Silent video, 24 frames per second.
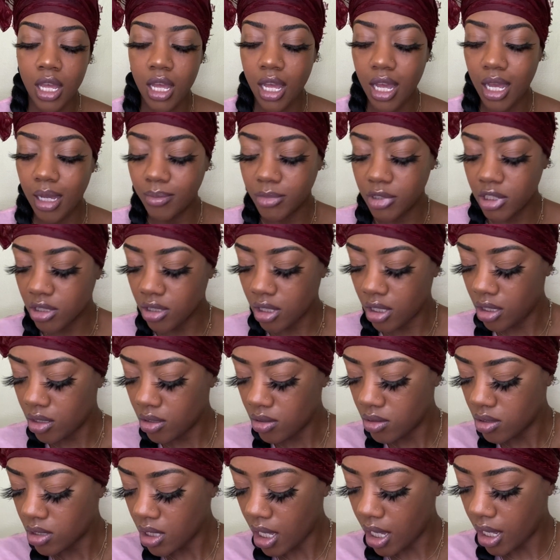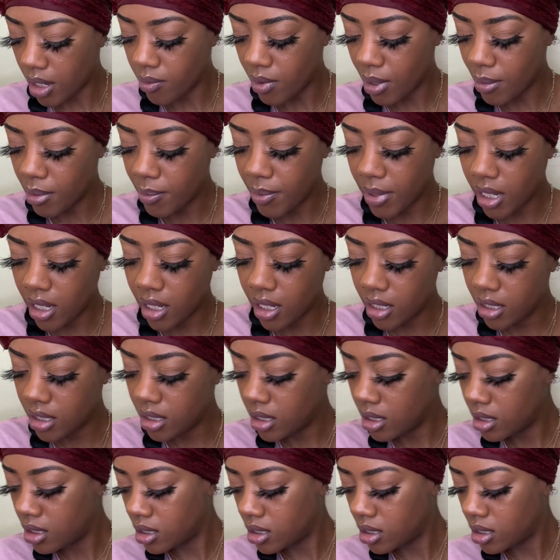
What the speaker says: I'm just going to use a rubber band,